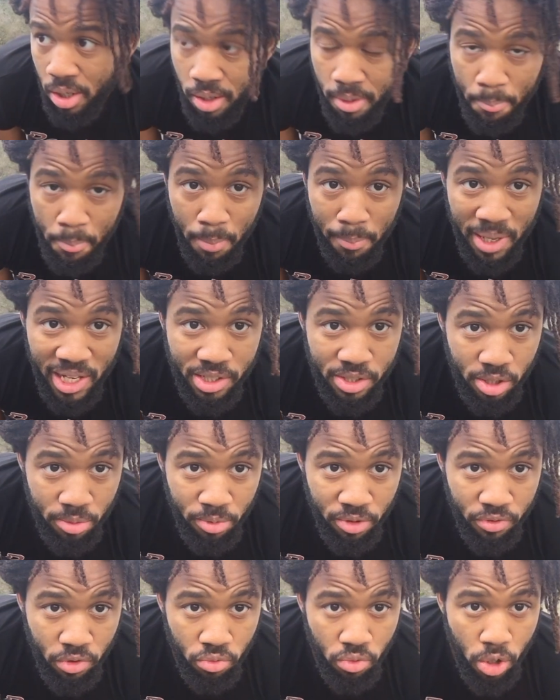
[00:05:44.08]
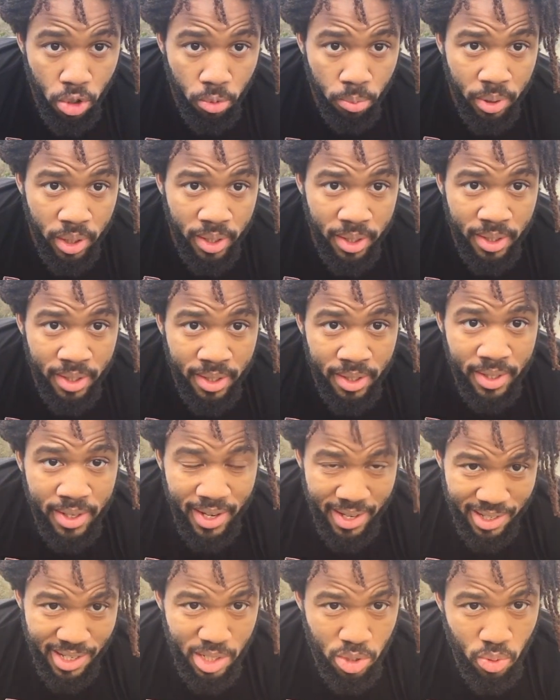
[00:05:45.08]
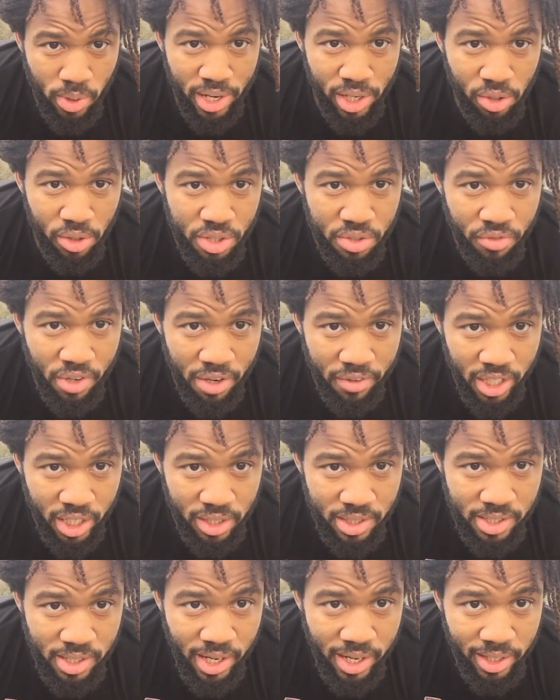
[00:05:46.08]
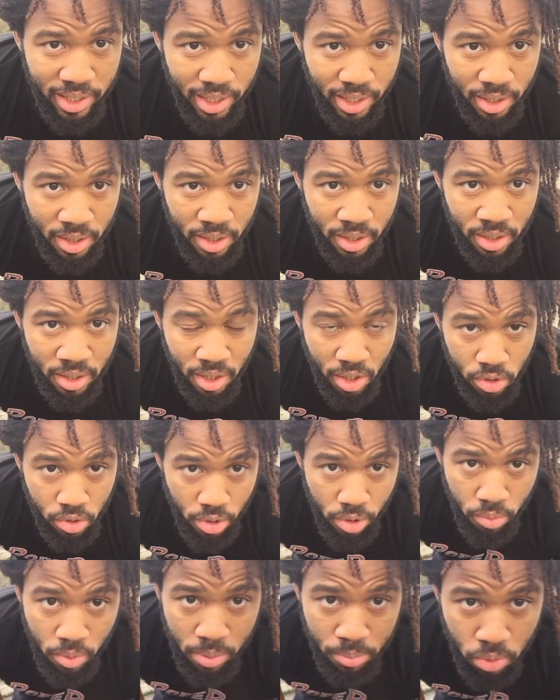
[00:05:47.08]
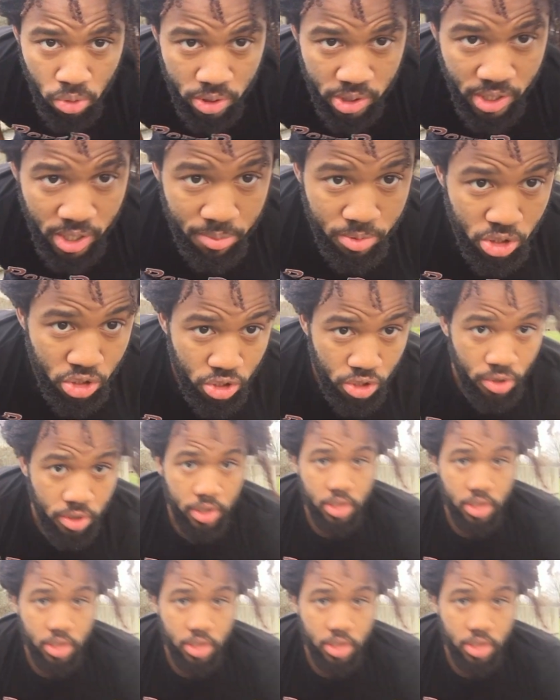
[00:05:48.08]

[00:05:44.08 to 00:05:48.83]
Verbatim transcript: momentum of the rope and that's why it looks very untidy I'll do it one more time to show you